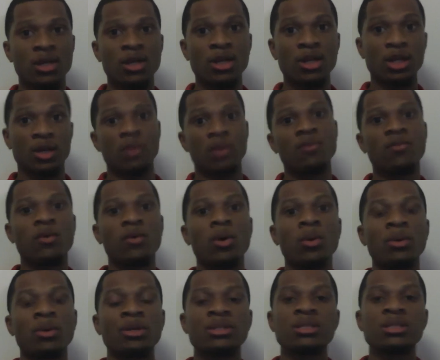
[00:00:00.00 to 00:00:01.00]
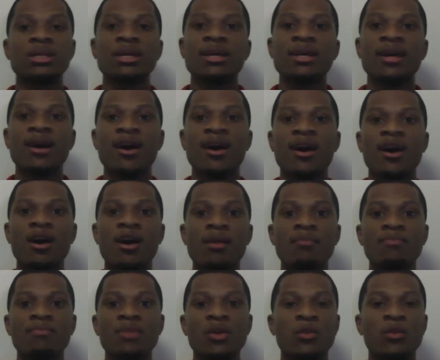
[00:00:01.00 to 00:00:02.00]
looking forward, um,
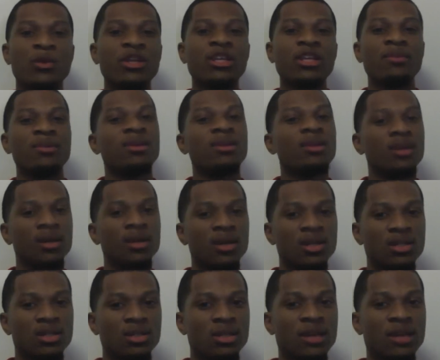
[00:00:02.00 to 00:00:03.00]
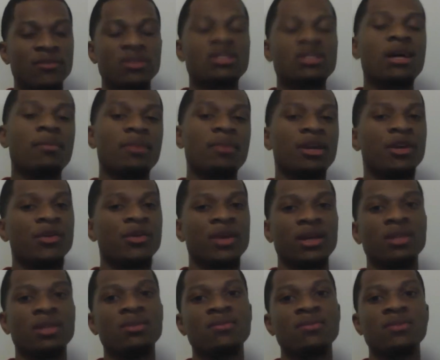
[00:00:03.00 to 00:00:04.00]
and really be never stop being
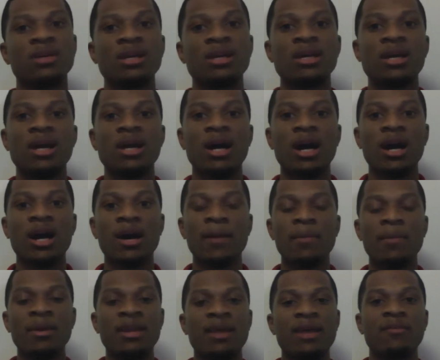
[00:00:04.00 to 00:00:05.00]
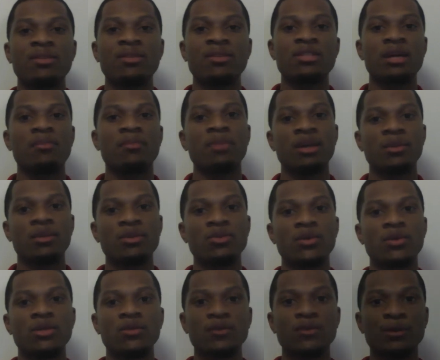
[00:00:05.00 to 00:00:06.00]
creative, um, and never stop being
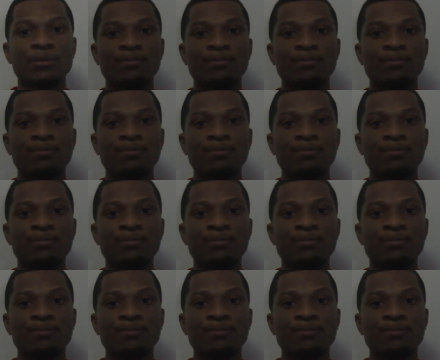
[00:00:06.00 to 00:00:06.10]
resourceful.